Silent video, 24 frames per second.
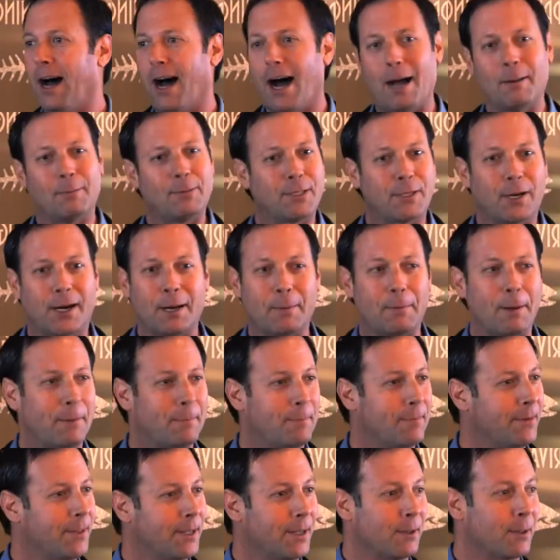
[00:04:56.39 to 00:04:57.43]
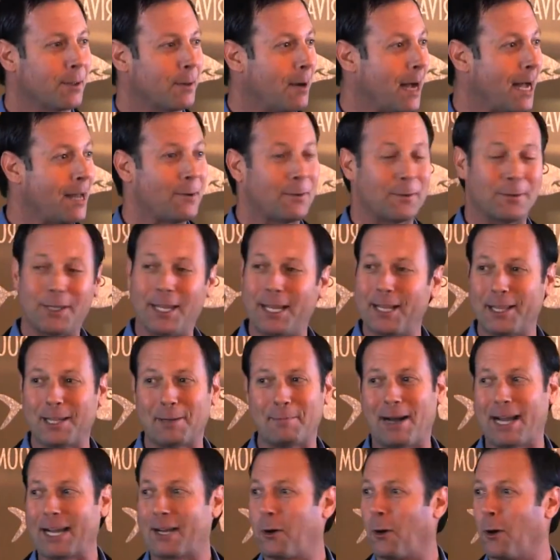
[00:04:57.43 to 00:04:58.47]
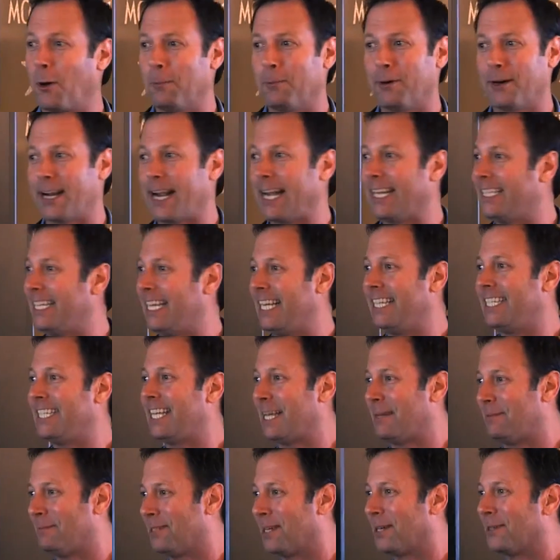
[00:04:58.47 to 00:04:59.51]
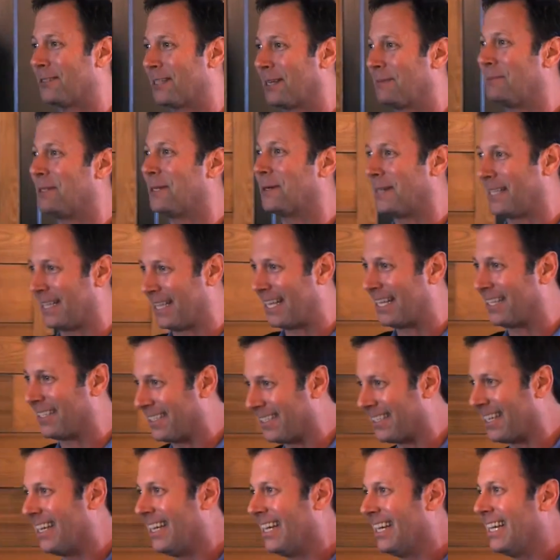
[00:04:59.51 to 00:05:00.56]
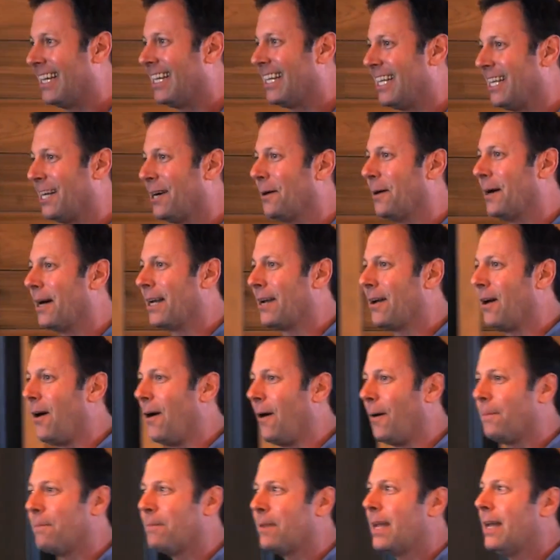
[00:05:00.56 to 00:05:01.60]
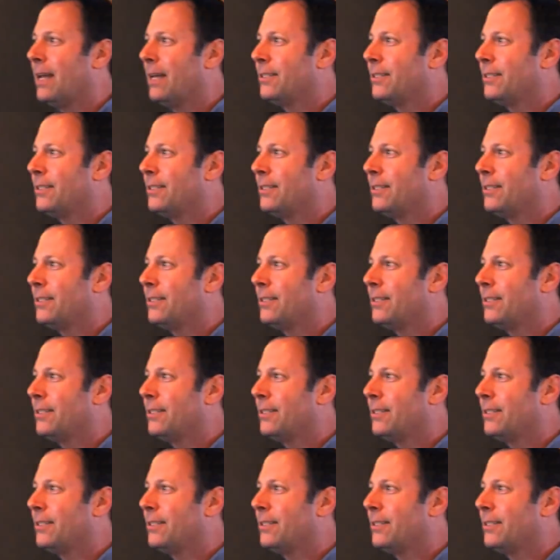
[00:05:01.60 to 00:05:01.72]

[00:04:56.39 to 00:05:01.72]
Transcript: I'm sorry, but I don't think that my corporate IT team knows I'm doing this, at all.